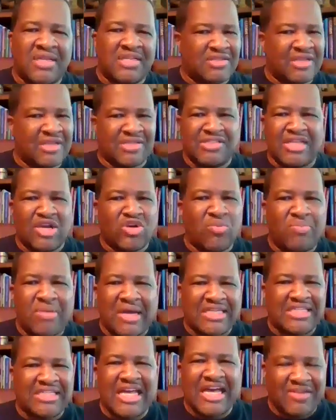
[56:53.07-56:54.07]
It does not go
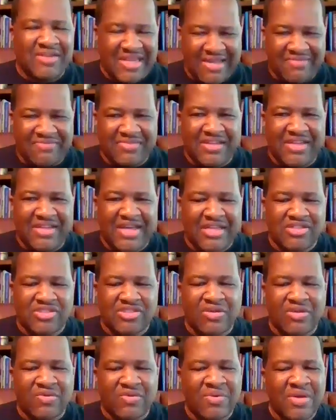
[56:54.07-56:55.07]
back down after that.
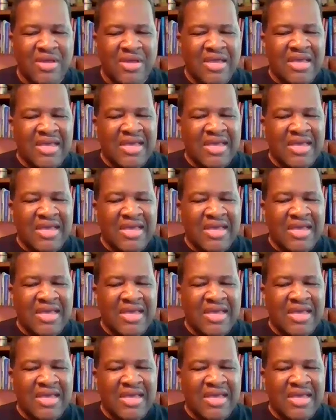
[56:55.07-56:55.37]
So